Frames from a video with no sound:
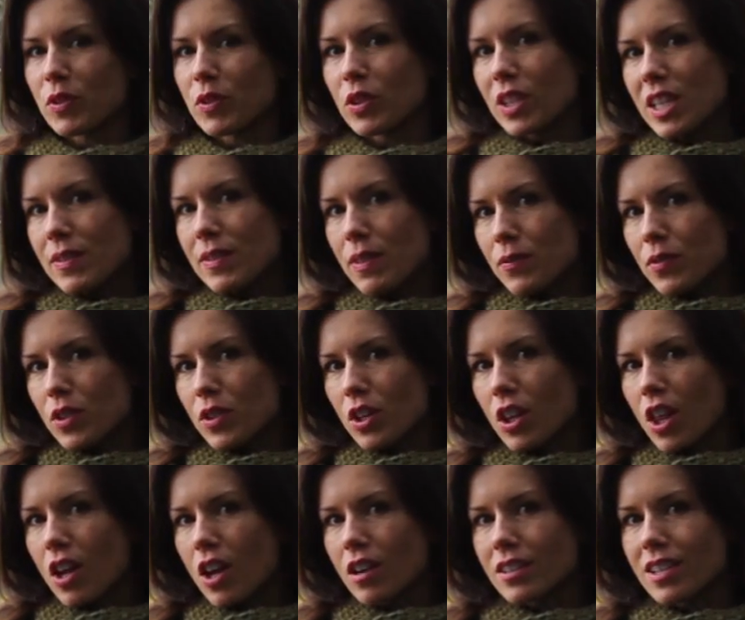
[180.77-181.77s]
you leave it for a
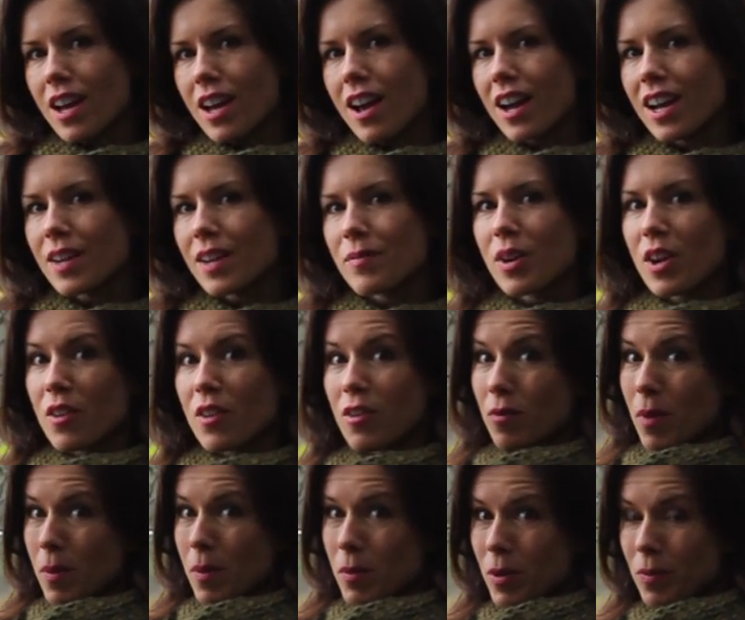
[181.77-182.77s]
long time,
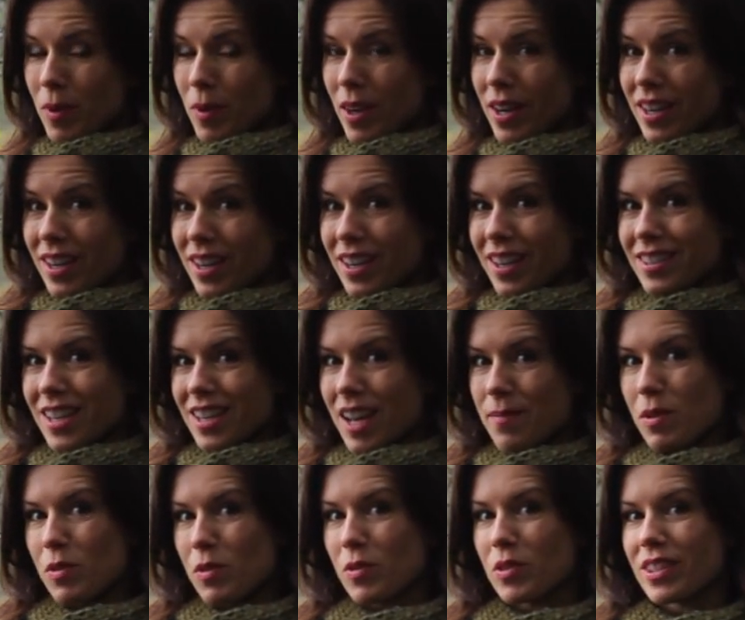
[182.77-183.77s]
remember my
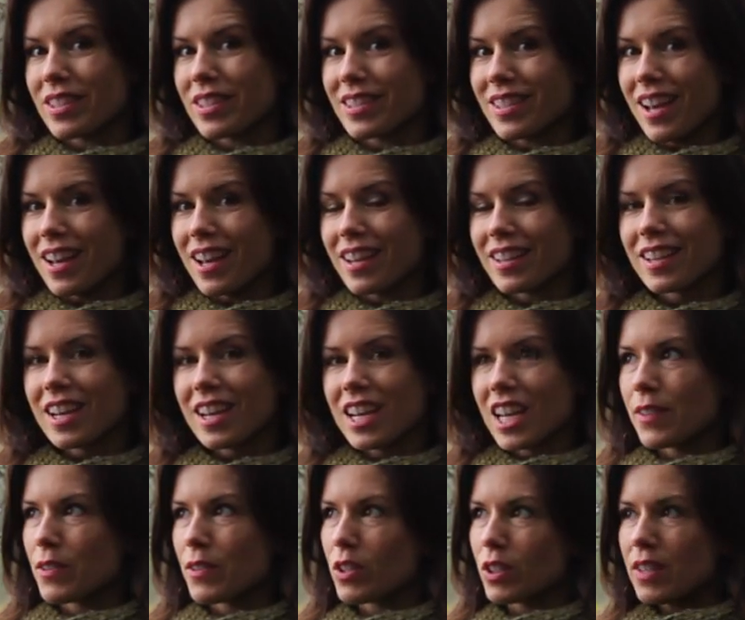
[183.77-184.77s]
example with the sun,
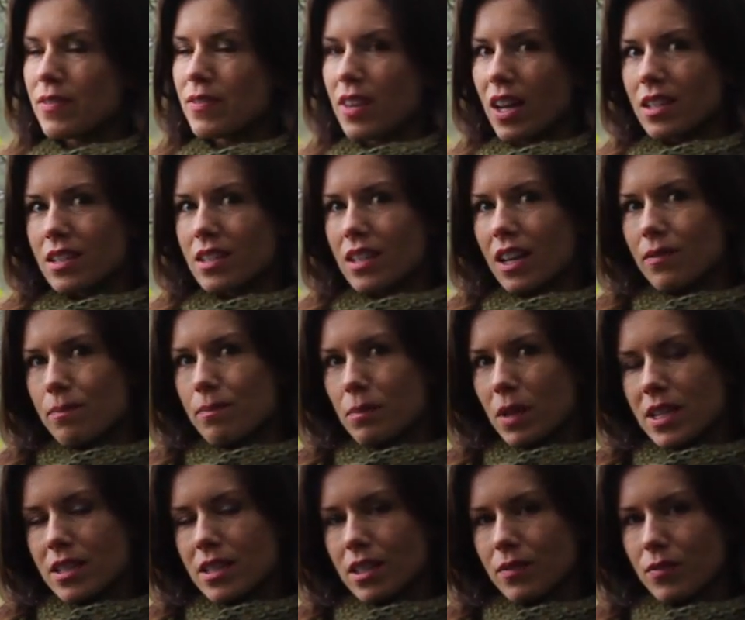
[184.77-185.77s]
if you leave that sun
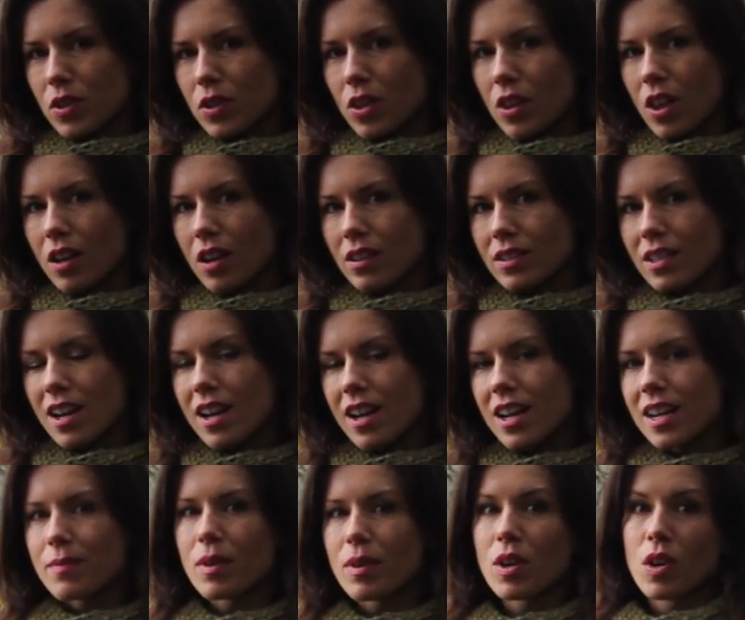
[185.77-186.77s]
blazing for a long
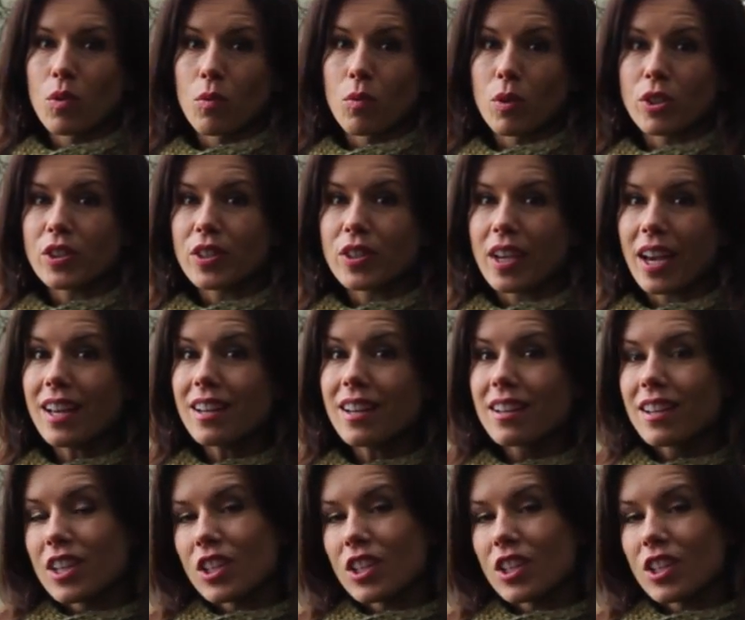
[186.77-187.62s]
time, what do you get?